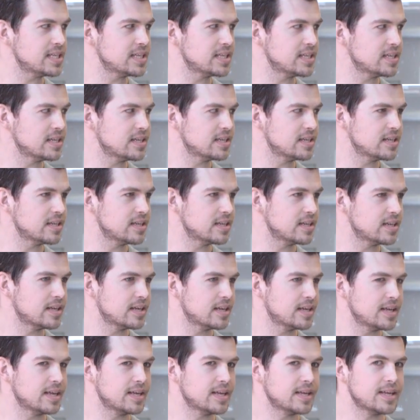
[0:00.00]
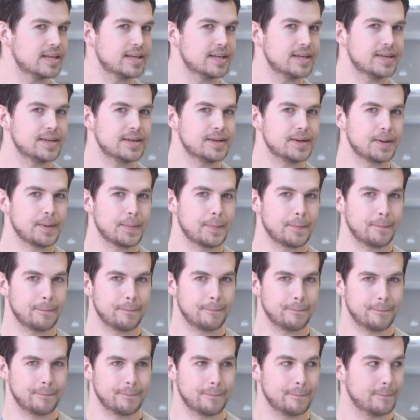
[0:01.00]

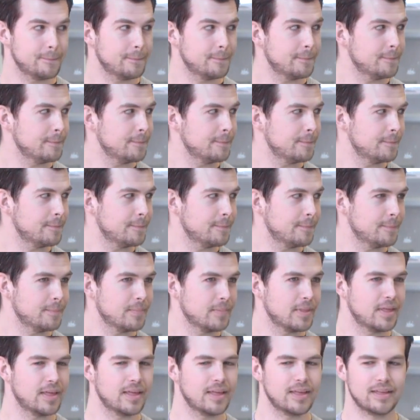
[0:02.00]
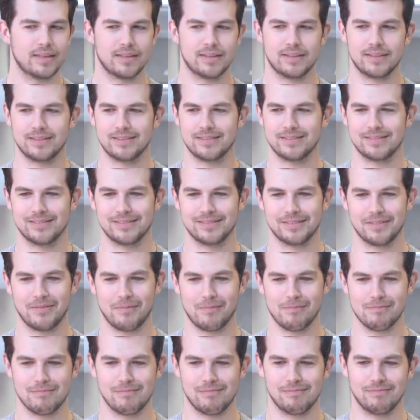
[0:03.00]

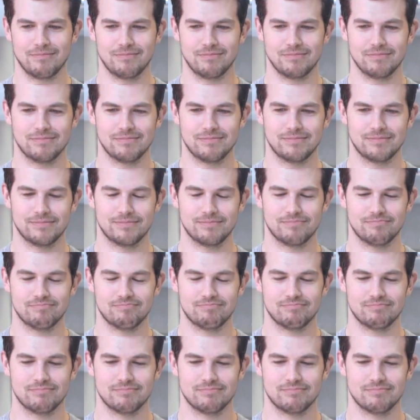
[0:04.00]
No words are spoken by the person on screen.